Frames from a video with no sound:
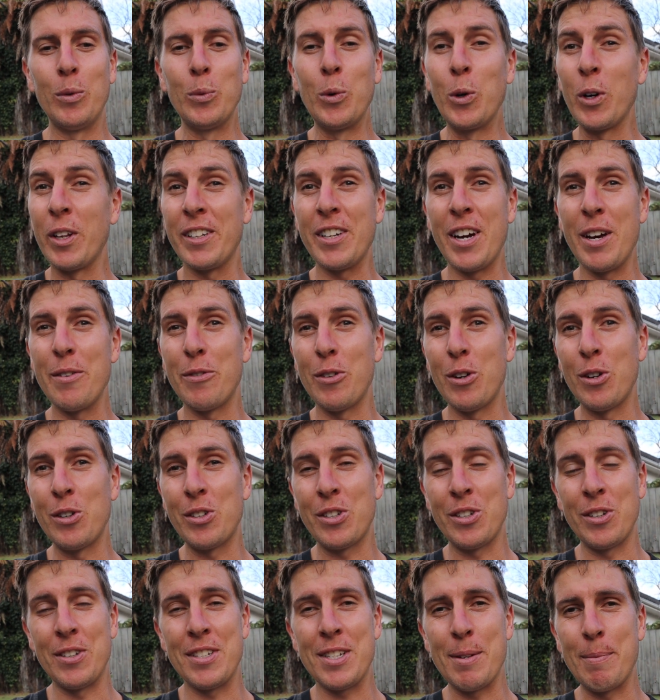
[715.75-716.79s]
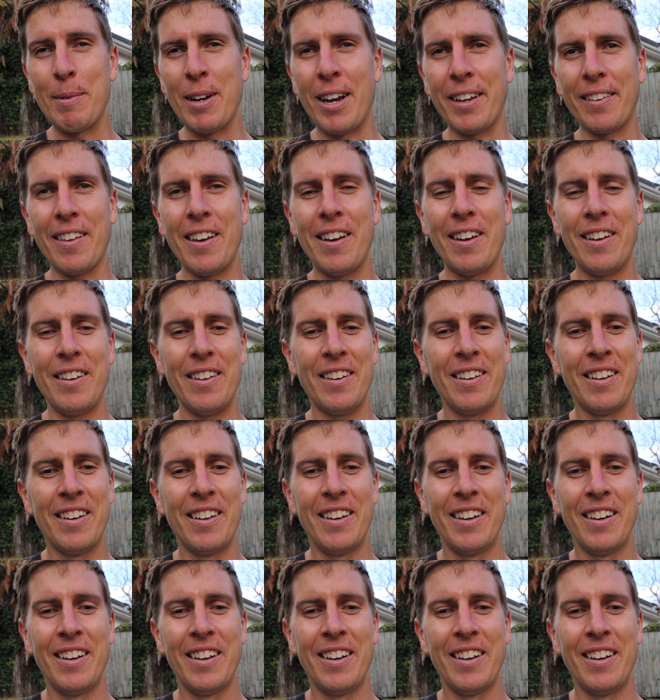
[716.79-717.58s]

water diversion or something like that.